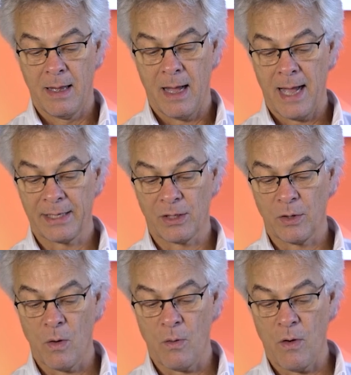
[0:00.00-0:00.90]
I can
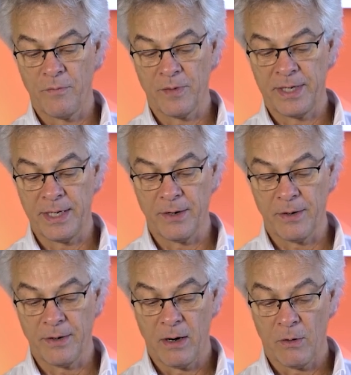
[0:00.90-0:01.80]
go over
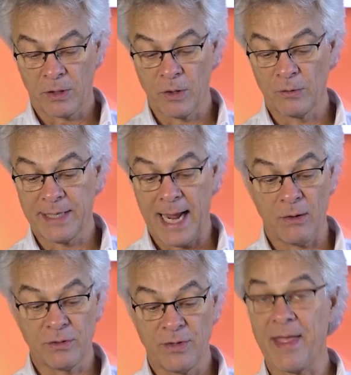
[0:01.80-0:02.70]
here or go
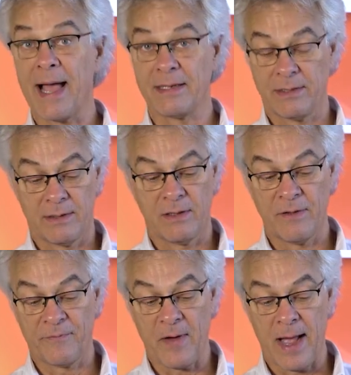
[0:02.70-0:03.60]
down to the
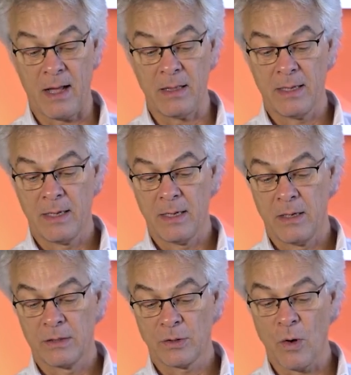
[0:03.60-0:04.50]
file,
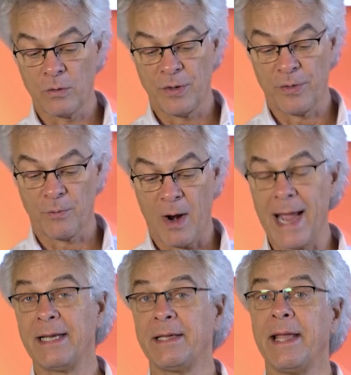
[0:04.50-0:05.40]
go to the
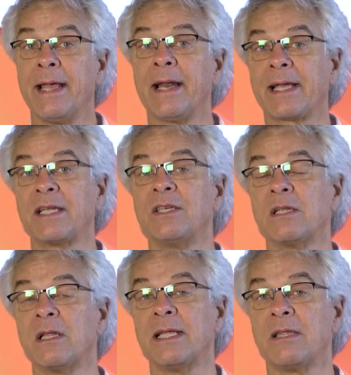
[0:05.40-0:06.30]
right, and I can
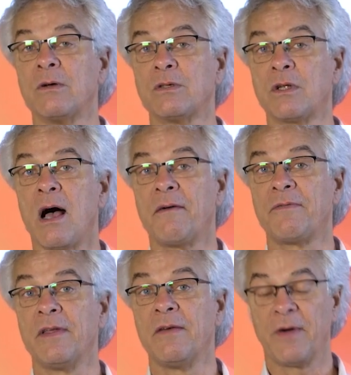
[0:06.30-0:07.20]
delete those
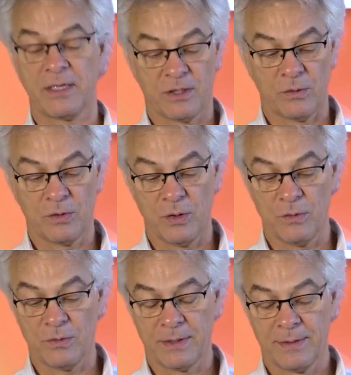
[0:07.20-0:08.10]
off if I so
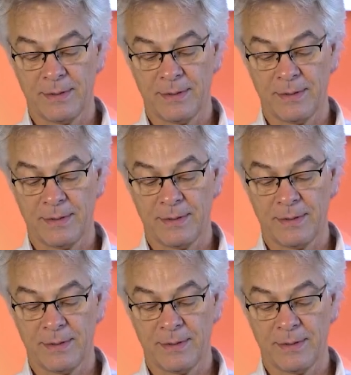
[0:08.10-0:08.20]
choose.